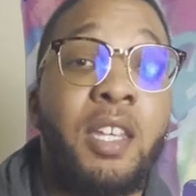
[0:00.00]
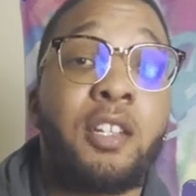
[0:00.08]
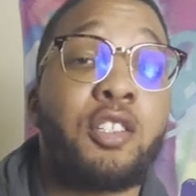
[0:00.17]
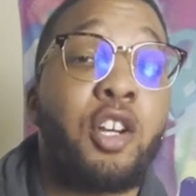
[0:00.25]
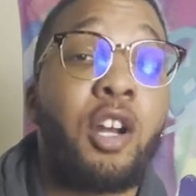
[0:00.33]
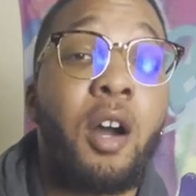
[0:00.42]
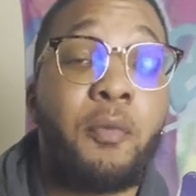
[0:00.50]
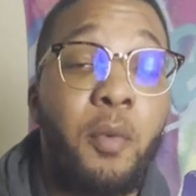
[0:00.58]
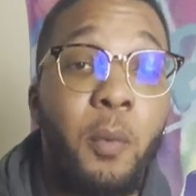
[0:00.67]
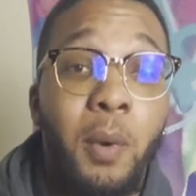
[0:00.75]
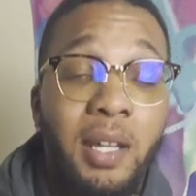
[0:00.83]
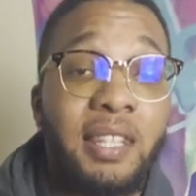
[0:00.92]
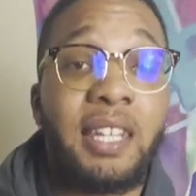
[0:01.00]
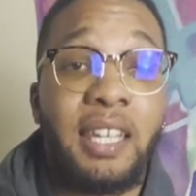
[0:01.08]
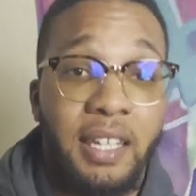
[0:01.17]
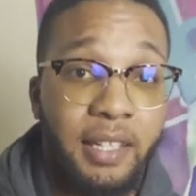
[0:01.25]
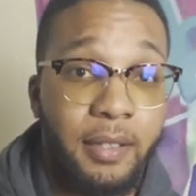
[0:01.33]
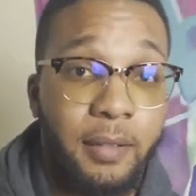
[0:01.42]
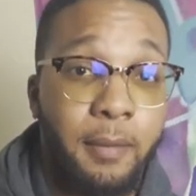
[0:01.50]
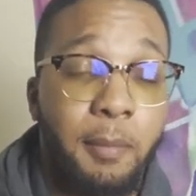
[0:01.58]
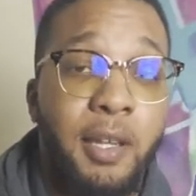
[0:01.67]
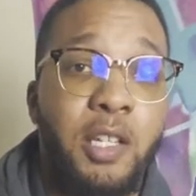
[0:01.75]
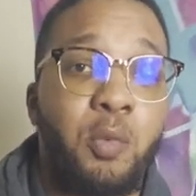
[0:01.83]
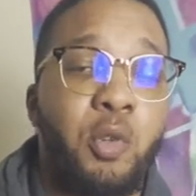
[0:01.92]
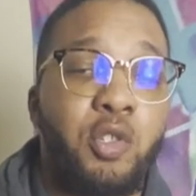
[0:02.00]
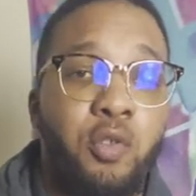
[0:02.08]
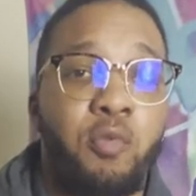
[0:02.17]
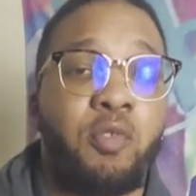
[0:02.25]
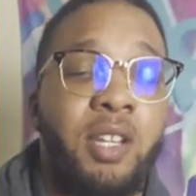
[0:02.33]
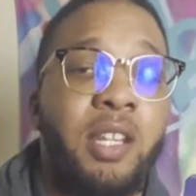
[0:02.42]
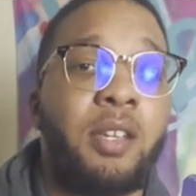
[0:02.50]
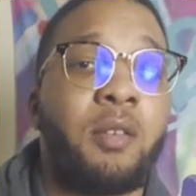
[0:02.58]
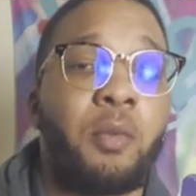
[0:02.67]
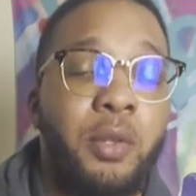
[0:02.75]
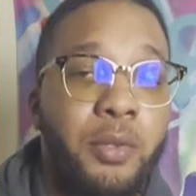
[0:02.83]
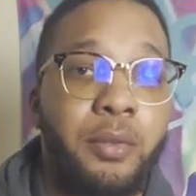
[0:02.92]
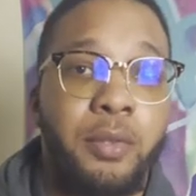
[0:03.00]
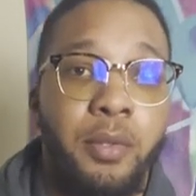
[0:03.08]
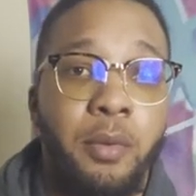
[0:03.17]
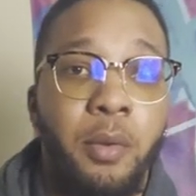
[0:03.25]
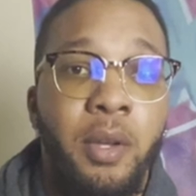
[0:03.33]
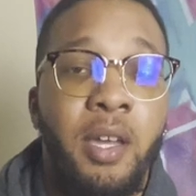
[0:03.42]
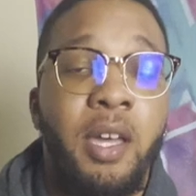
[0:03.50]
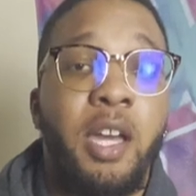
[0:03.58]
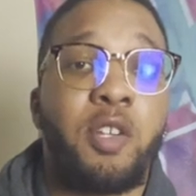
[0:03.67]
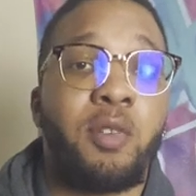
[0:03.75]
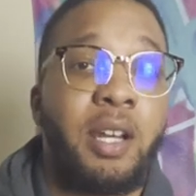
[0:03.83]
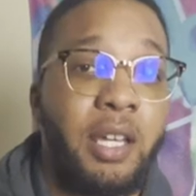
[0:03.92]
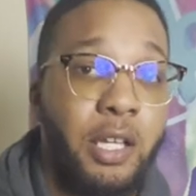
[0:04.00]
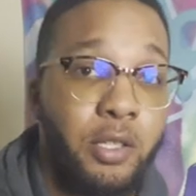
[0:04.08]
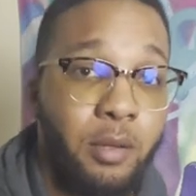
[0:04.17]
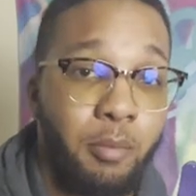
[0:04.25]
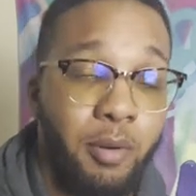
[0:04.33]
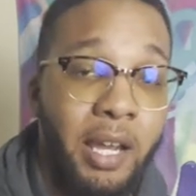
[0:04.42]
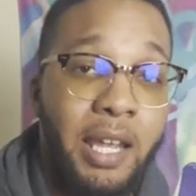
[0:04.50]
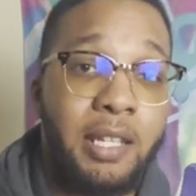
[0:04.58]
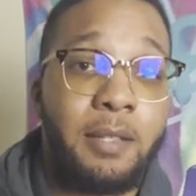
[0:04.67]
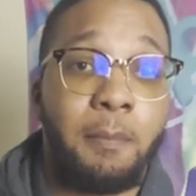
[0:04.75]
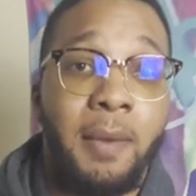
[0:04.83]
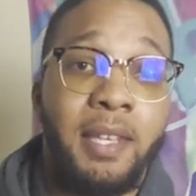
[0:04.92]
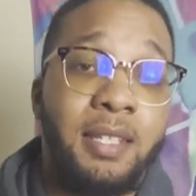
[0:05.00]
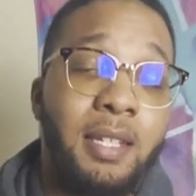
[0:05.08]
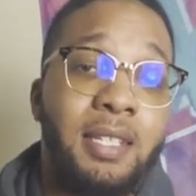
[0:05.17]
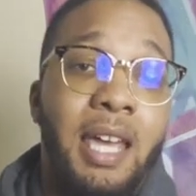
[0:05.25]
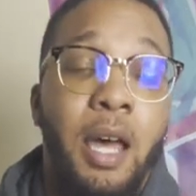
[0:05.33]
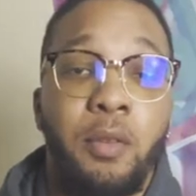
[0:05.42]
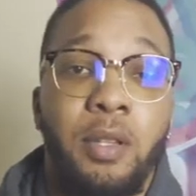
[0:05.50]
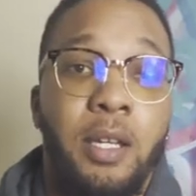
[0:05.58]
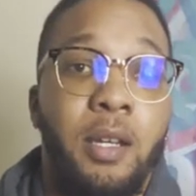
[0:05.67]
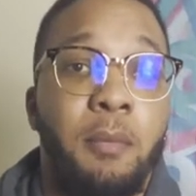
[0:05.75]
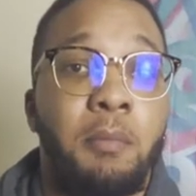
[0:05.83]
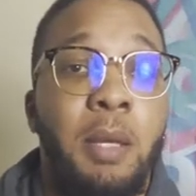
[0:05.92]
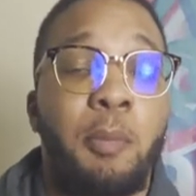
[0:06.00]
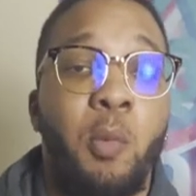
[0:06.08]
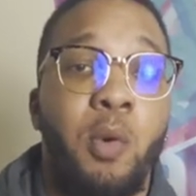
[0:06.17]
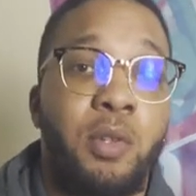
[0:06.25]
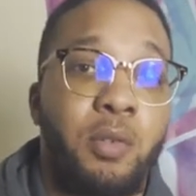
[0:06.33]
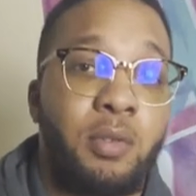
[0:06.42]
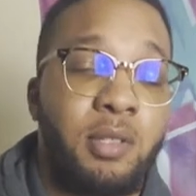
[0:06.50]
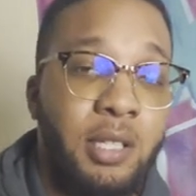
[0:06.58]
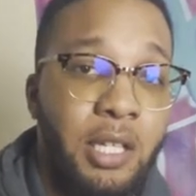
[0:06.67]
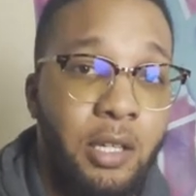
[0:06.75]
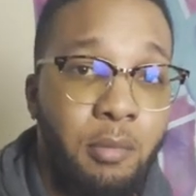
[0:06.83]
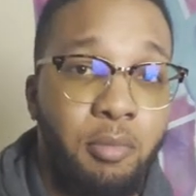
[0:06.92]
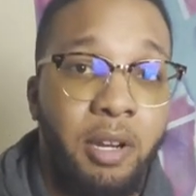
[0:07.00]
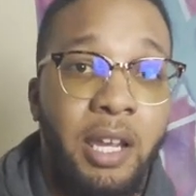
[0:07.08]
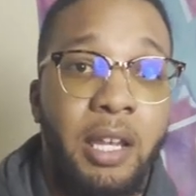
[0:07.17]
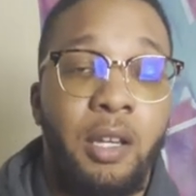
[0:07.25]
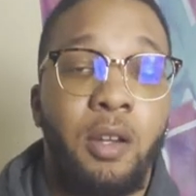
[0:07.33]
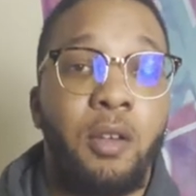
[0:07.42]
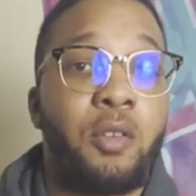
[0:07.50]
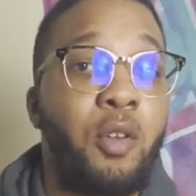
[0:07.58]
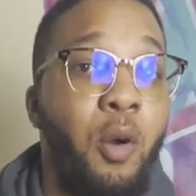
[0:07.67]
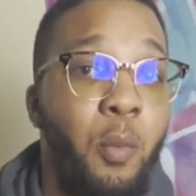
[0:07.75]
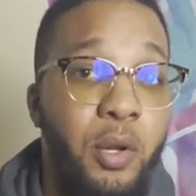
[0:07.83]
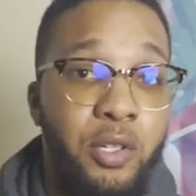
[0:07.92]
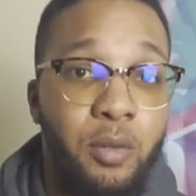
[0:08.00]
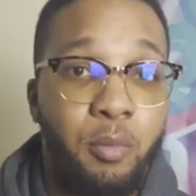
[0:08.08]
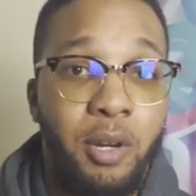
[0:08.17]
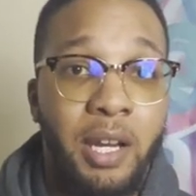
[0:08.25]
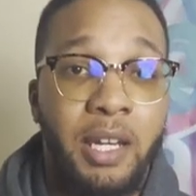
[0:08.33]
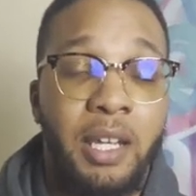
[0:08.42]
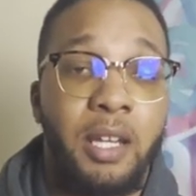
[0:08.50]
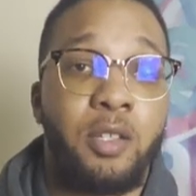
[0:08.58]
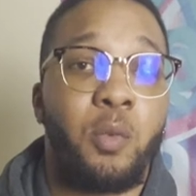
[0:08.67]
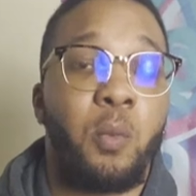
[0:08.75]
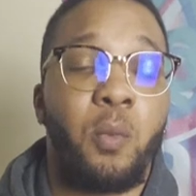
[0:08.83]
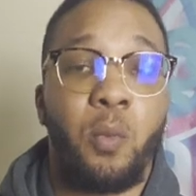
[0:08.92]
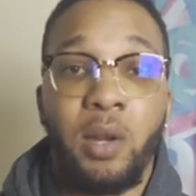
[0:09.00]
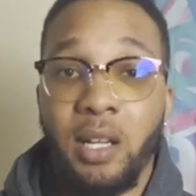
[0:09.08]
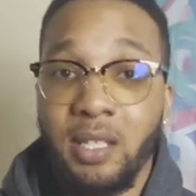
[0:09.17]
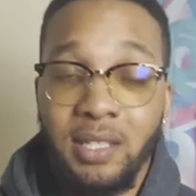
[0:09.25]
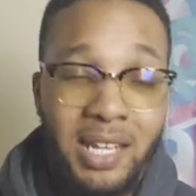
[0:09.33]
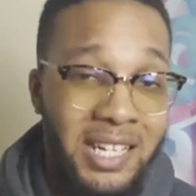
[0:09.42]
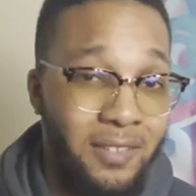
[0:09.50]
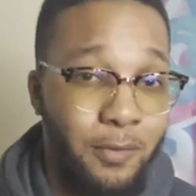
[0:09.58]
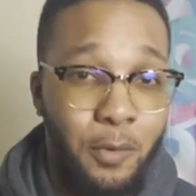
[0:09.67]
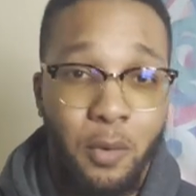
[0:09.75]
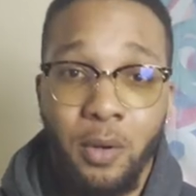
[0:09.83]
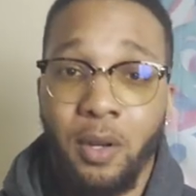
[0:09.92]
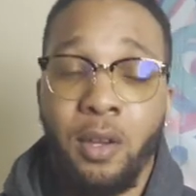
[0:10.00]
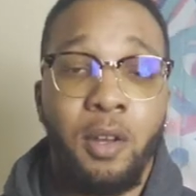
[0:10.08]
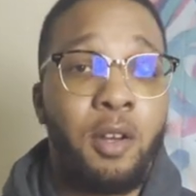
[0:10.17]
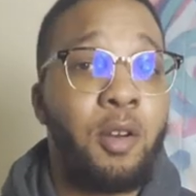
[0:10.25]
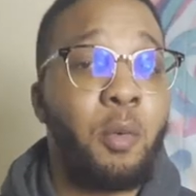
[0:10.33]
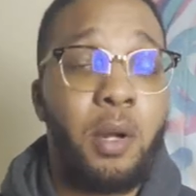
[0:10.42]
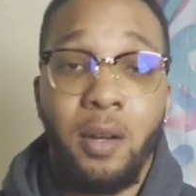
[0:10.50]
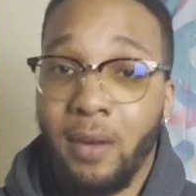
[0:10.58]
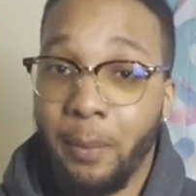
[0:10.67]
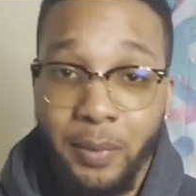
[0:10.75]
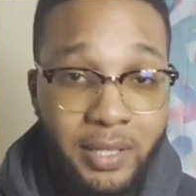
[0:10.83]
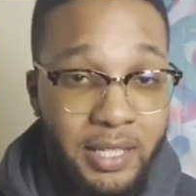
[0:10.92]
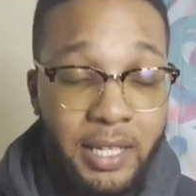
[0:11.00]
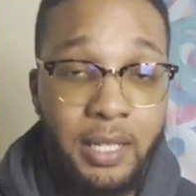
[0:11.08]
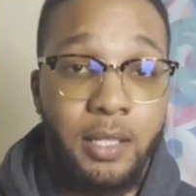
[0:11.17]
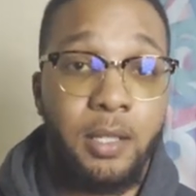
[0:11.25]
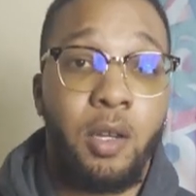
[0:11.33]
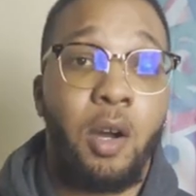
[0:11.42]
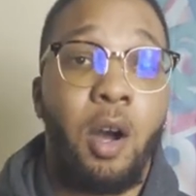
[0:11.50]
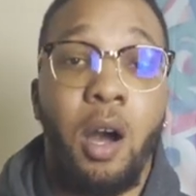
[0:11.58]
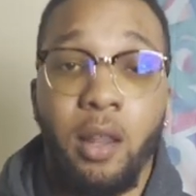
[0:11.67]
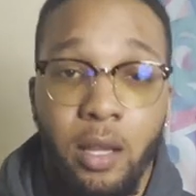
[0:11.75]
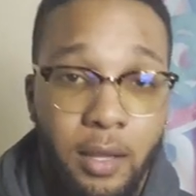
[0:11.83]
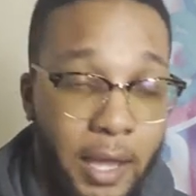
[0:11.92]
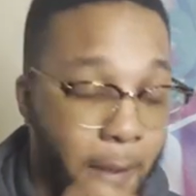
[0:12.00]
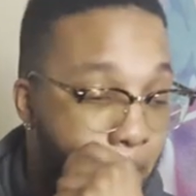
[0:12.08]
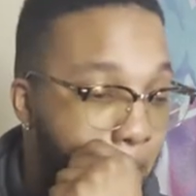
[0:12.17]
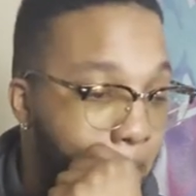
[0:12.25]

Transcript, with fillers: Start off with one thing because what you really want to do and try to get your brand's message out there. People want to see your brand, know what your brand is, what it stands for, what it represents, all of that.